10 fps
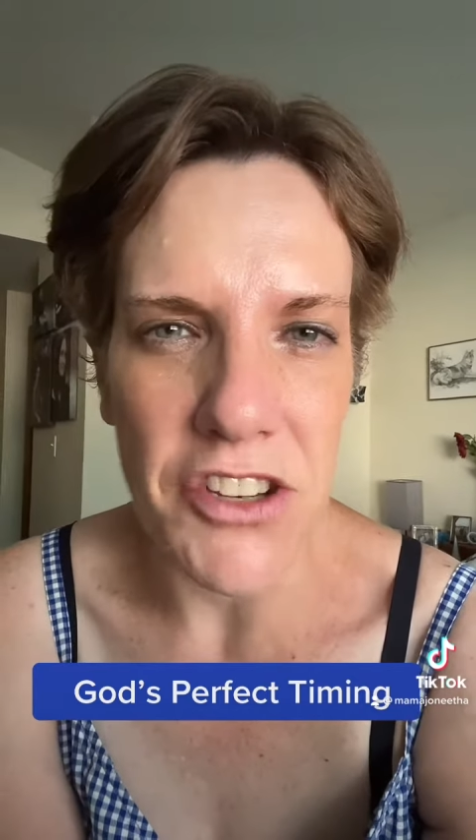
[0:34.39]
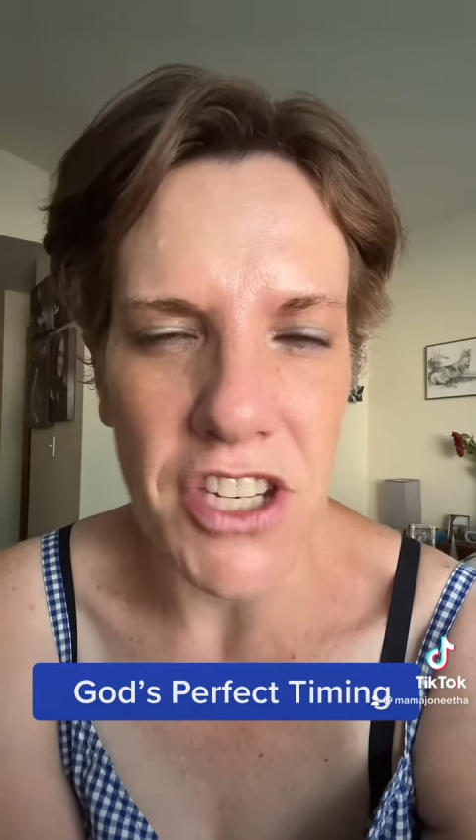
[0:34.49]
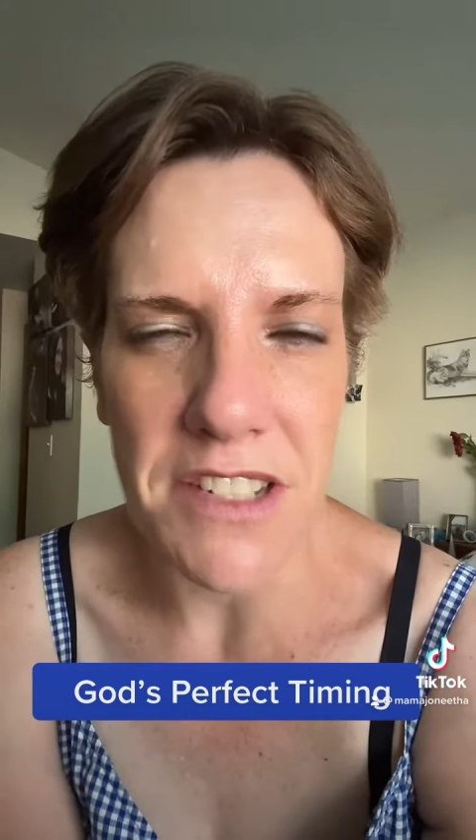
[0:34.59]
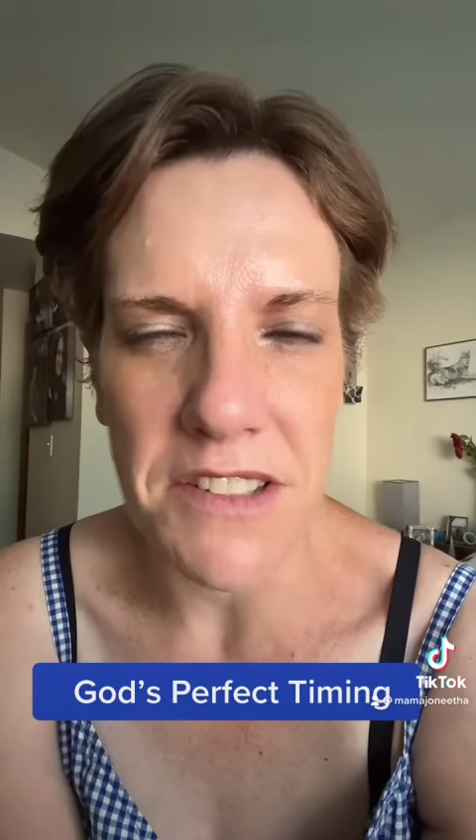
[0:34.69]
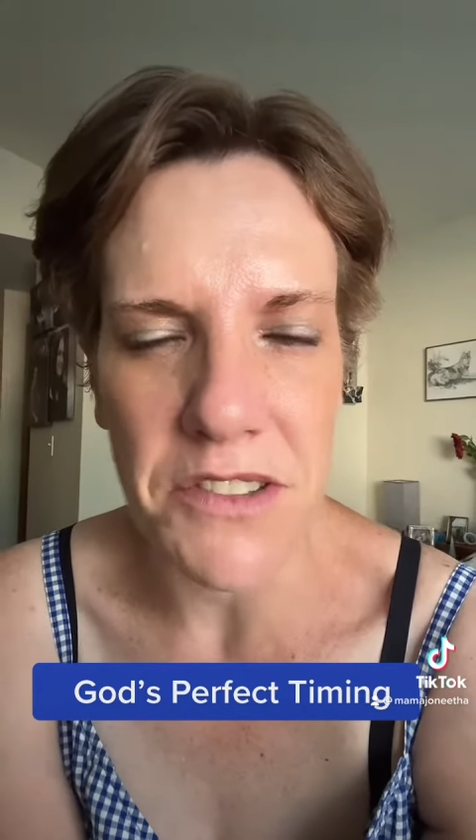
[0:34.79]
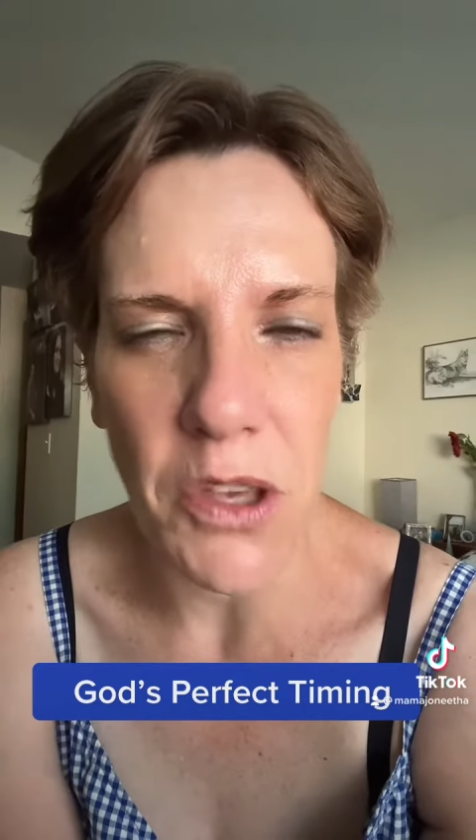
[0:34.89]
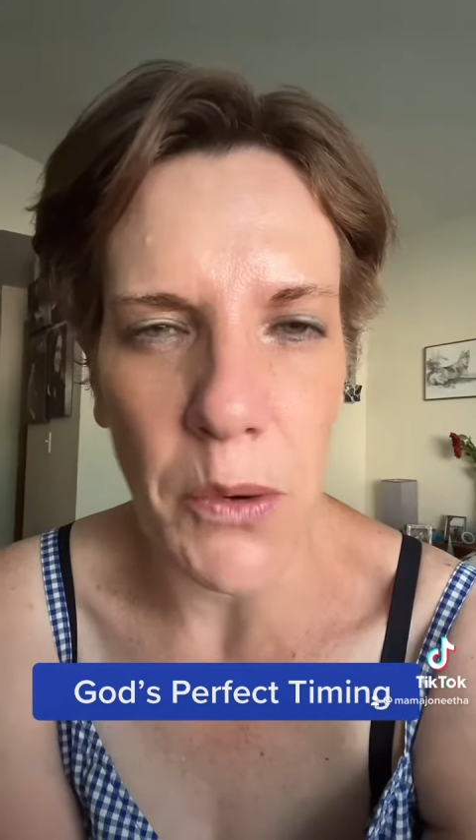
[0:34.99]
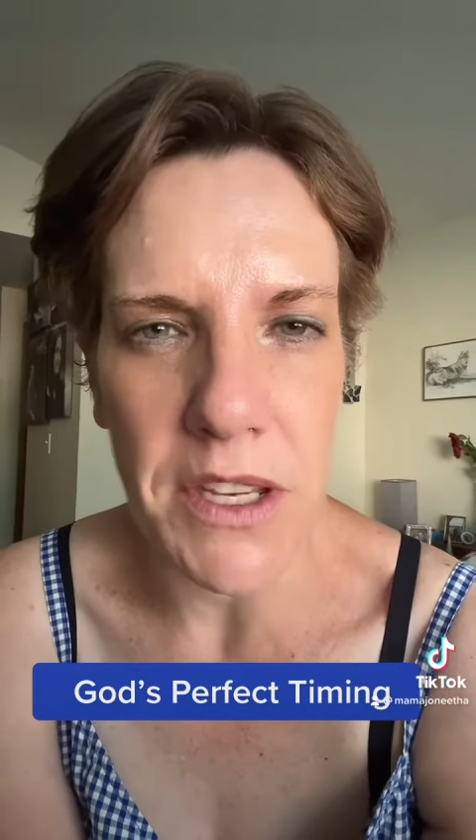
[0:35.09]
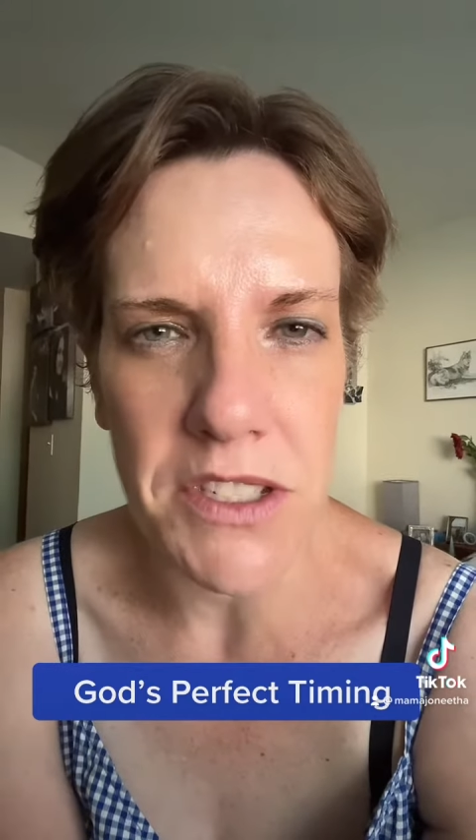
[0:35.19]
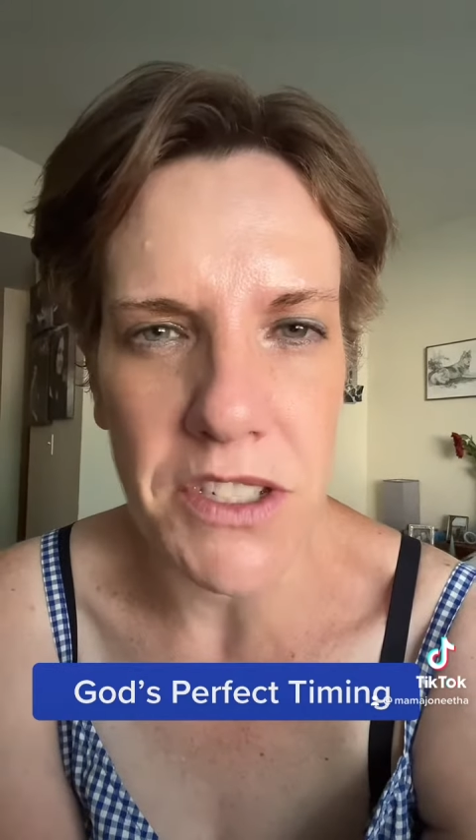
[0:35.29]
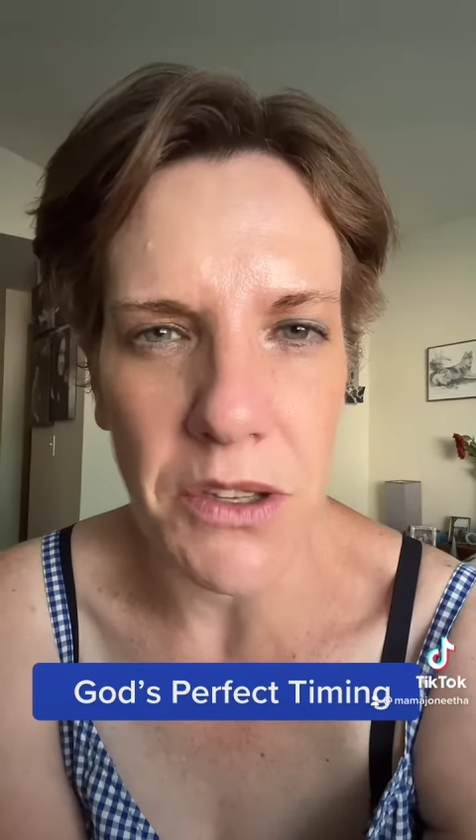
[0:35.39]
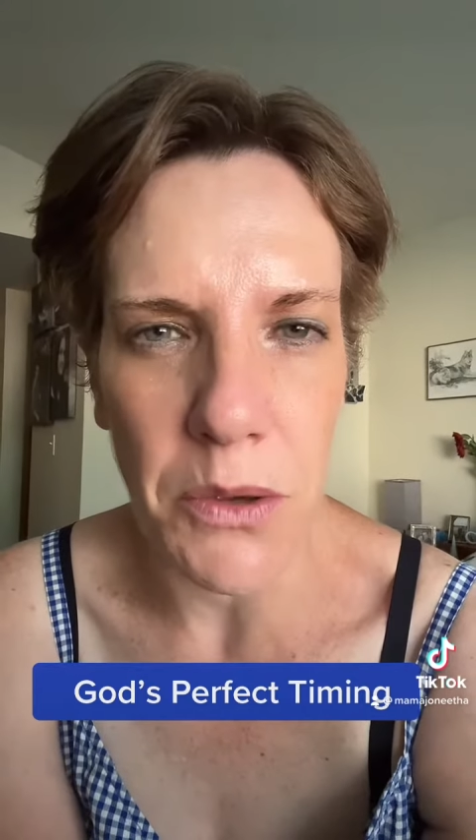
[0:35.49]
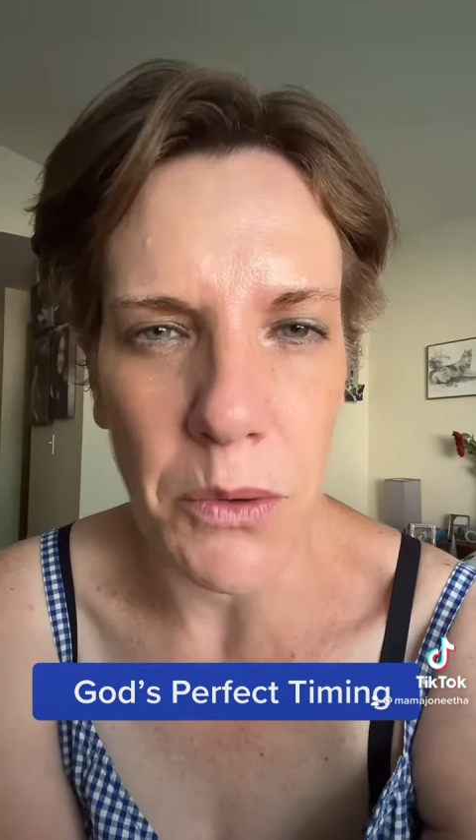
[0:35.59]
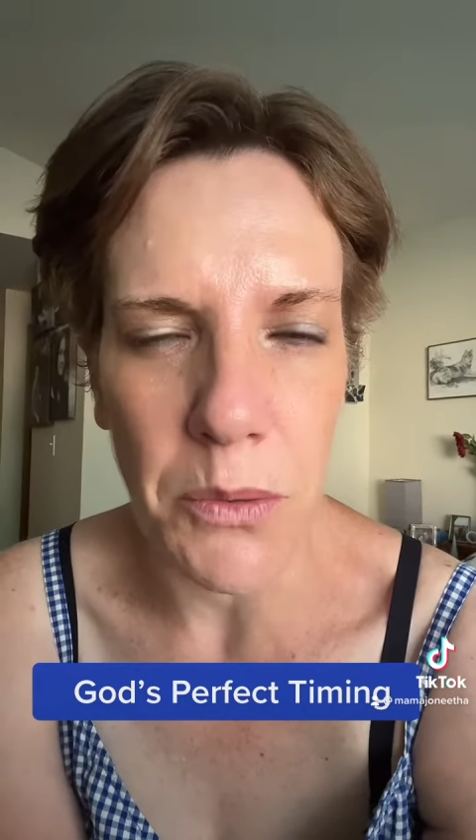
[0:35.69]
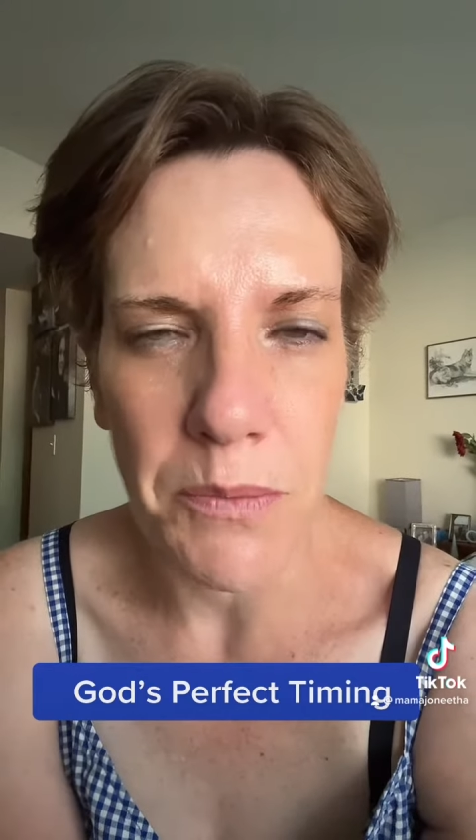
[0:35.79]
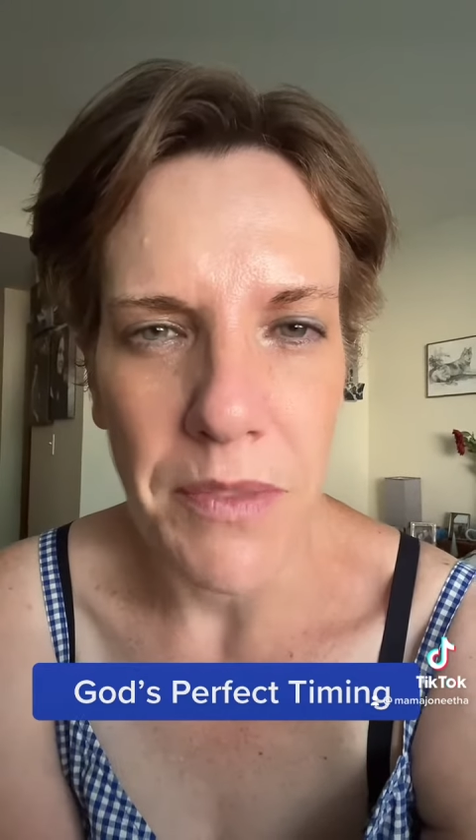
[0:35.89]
Jesus going to